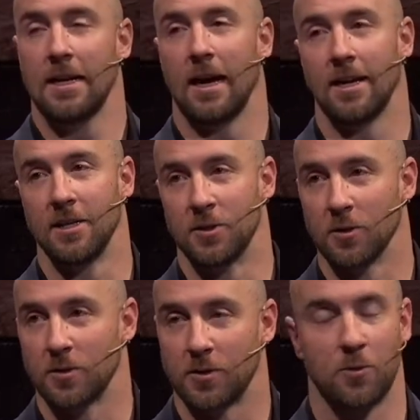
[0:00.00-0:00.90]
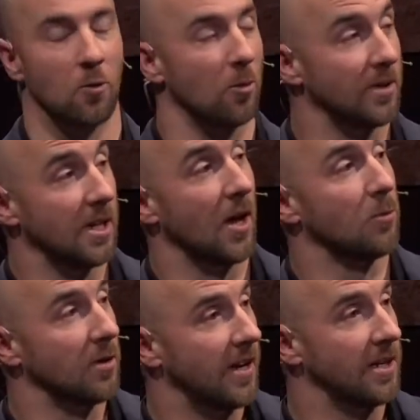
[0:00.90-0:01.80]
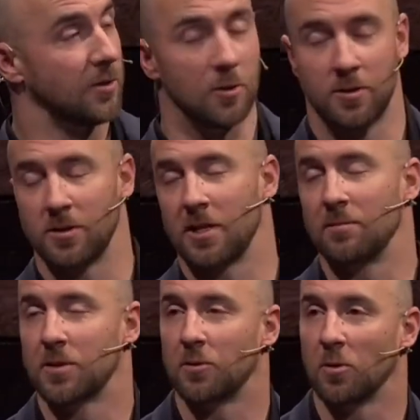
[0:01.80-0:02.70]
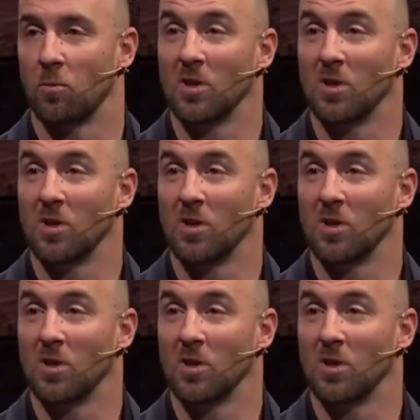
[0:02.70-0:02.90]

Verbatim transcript: uh, endures a storm, and the other one that endures the same storm.